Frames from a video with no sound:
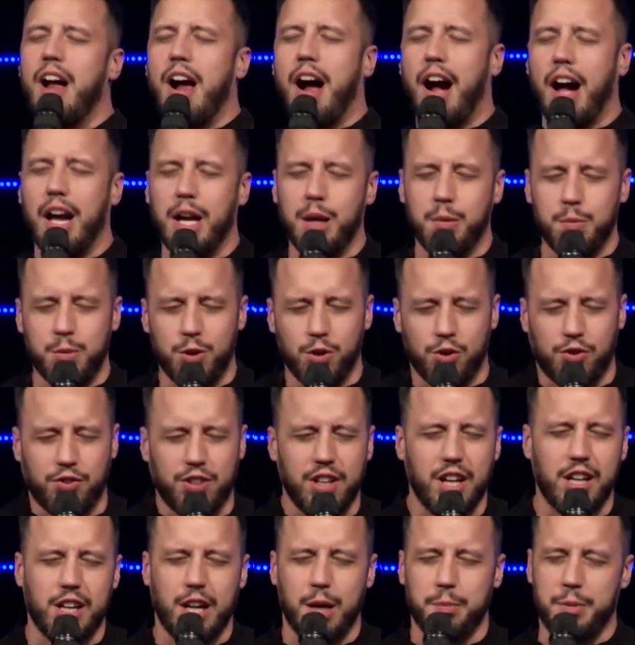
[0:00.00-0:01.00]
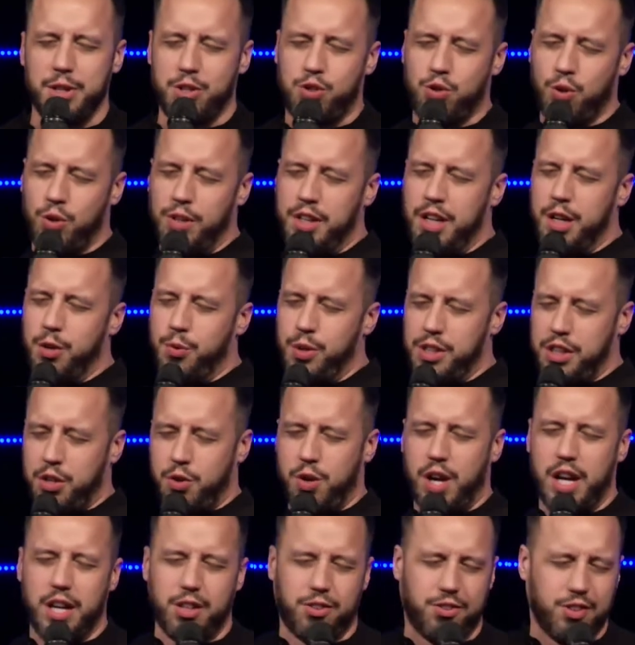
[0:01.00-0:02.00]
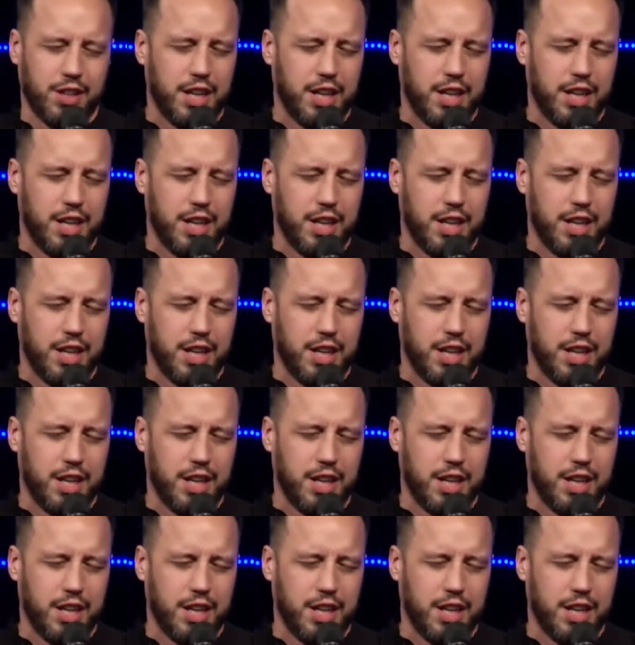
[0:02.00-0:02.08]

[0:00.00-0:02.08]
I am your son. I'm a joint heir with Christ.